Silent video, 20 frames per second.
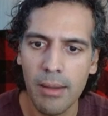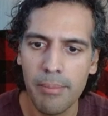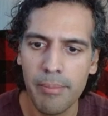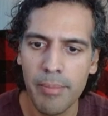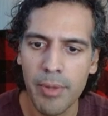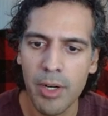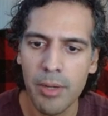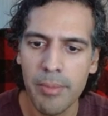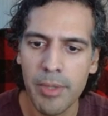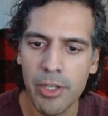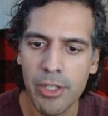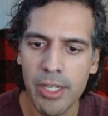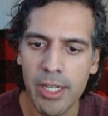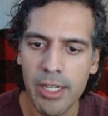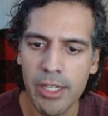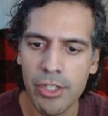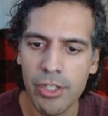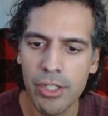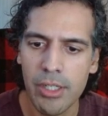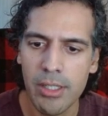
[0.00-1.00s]

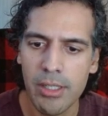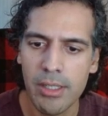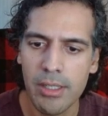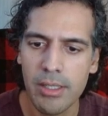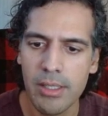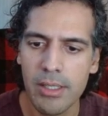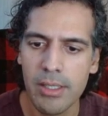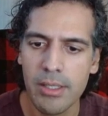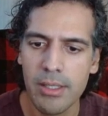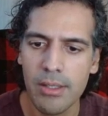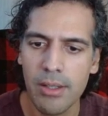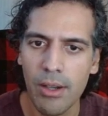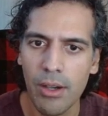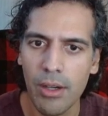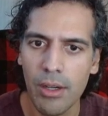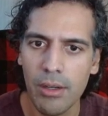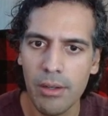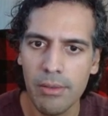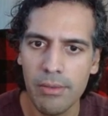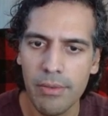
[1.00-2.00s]
permutations
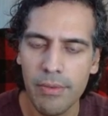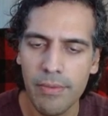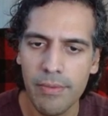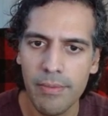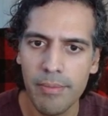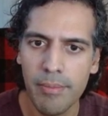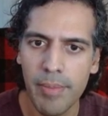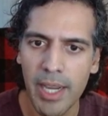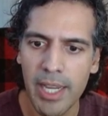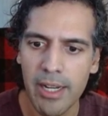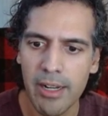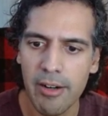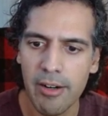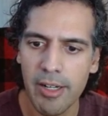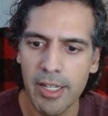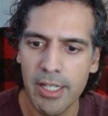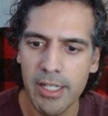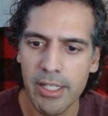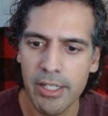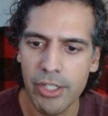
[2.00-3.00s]
of
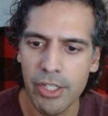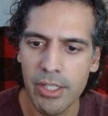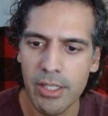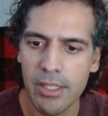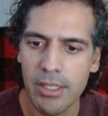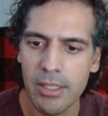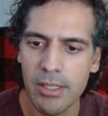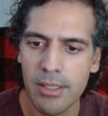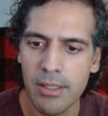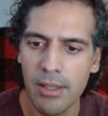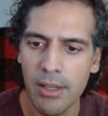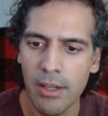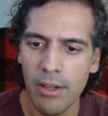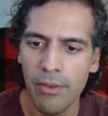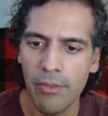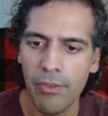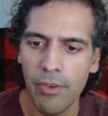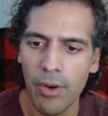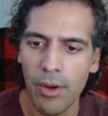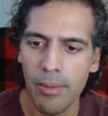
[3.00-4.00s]
binary digits
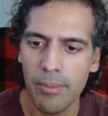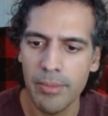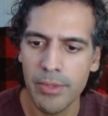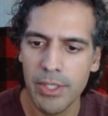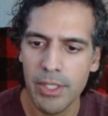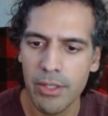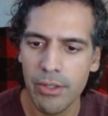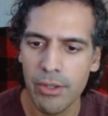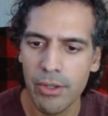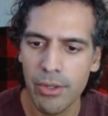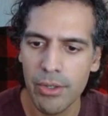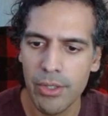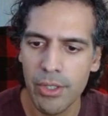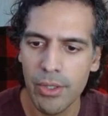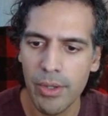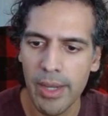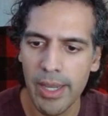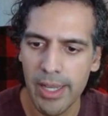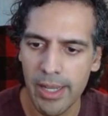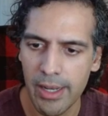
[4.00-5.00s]
from 0
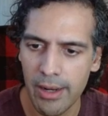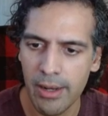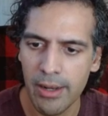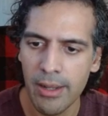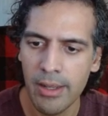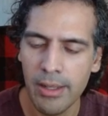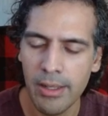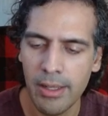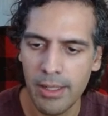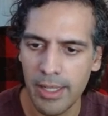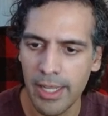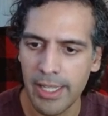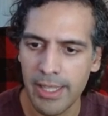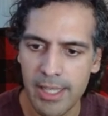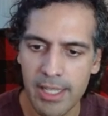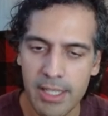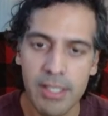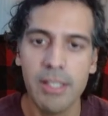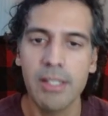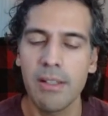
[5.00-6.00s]
to n. Like,
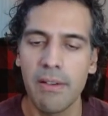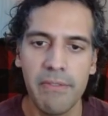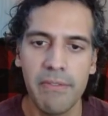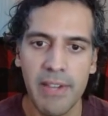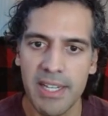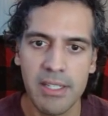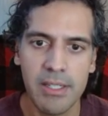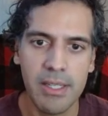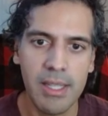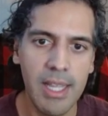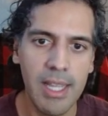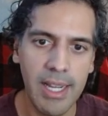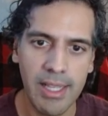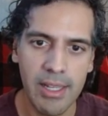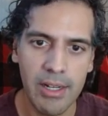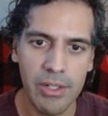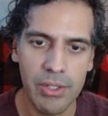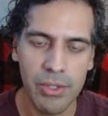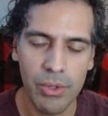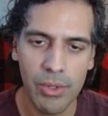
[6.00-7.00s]
this is a fixed thing.
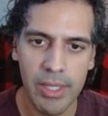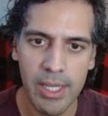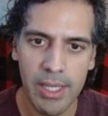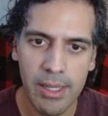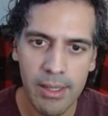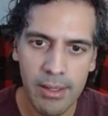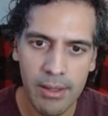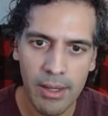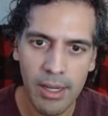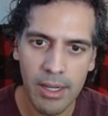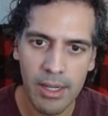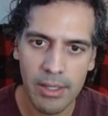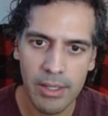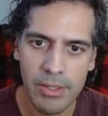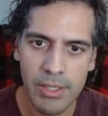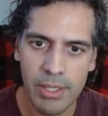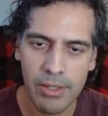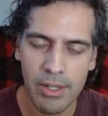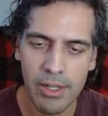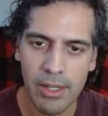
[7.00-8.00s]
There's only a
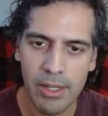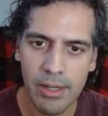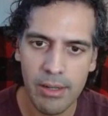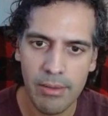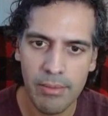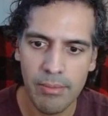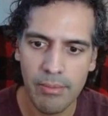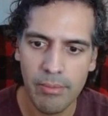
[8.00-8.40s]
certain